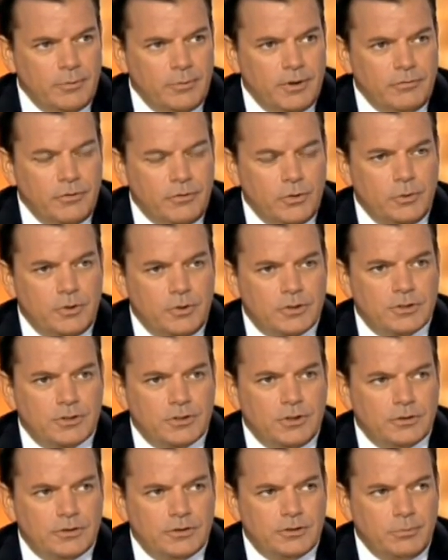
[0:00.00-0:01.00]
If you
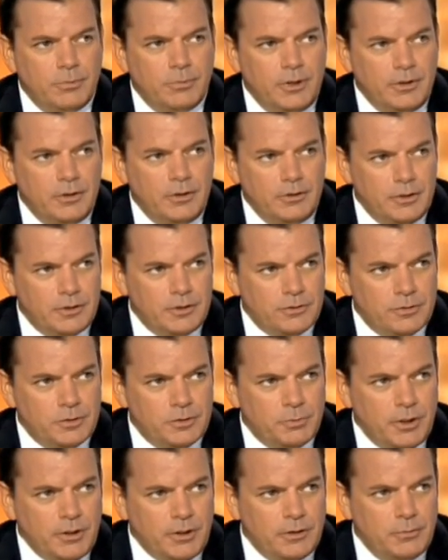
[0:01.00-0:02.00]
insult somebody or
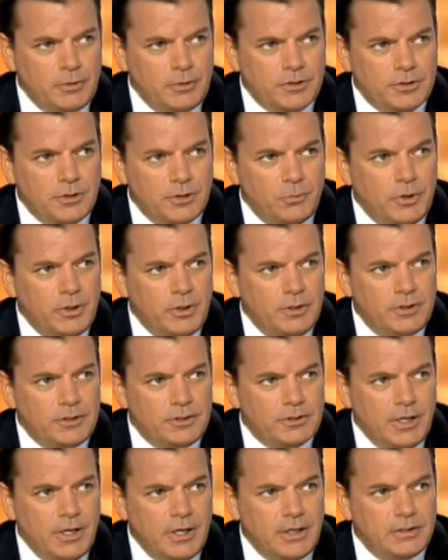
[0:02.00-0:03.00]
disrespect them in some way in
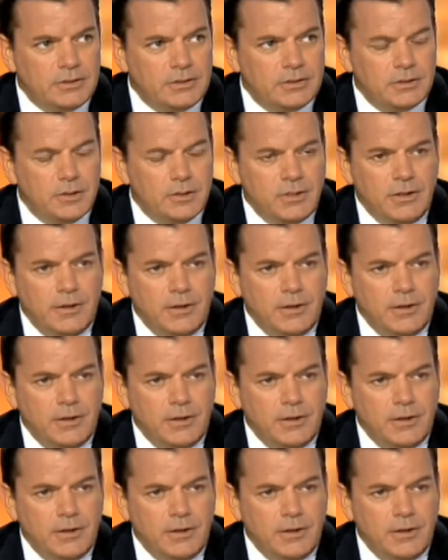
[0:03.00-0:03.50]
these gangs,